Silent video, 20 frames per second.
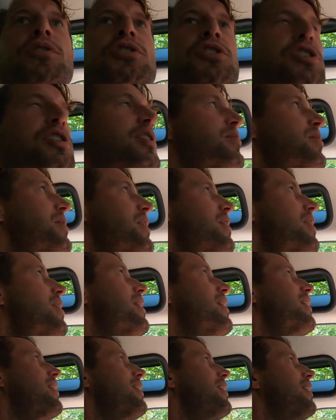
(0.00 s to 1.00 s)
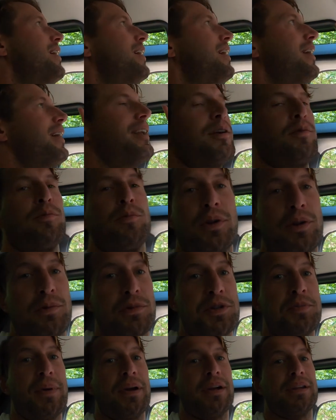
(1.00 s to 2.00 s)
which should be a thing. And I really
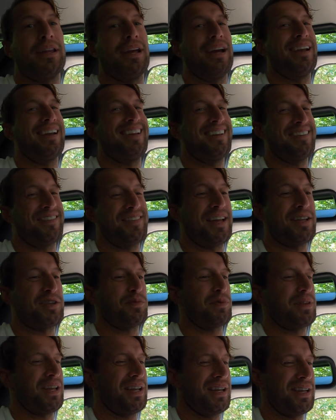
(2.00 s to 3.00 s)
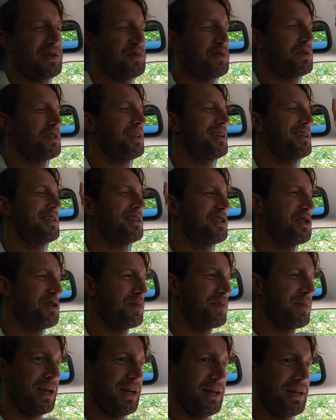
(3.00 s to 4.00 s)
respect that if that's what that is, which I
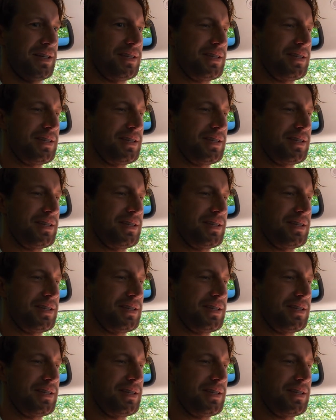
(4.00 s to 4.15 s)
assume that